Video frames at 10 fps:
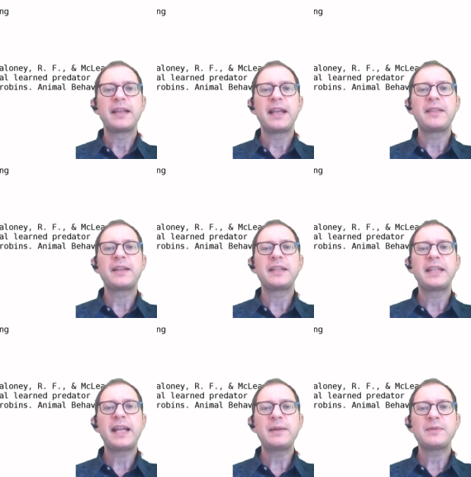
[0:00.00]
and that it
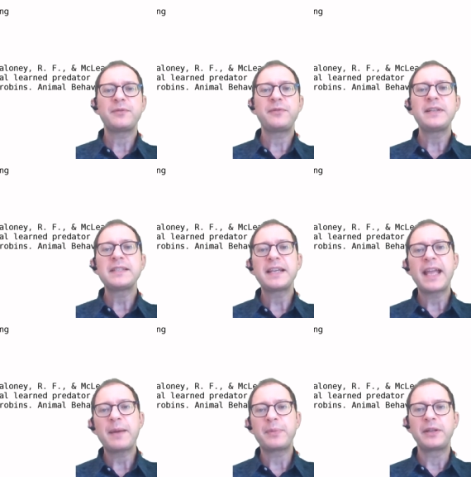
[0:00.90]
helps fill the
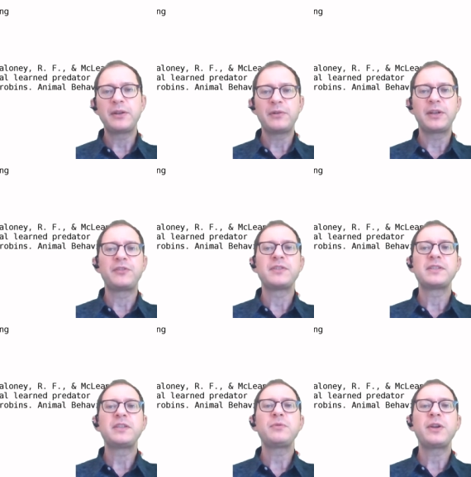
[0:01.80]
gap in knowledge in
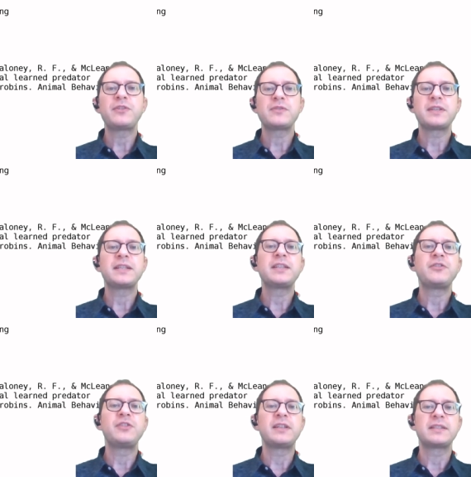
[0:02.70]
situations that the
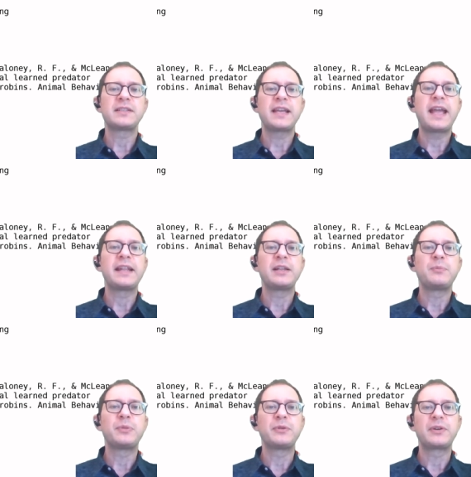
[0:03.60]
genes handle
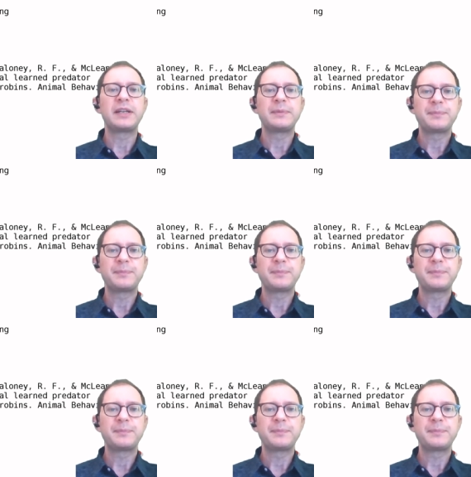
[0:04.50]
poorly.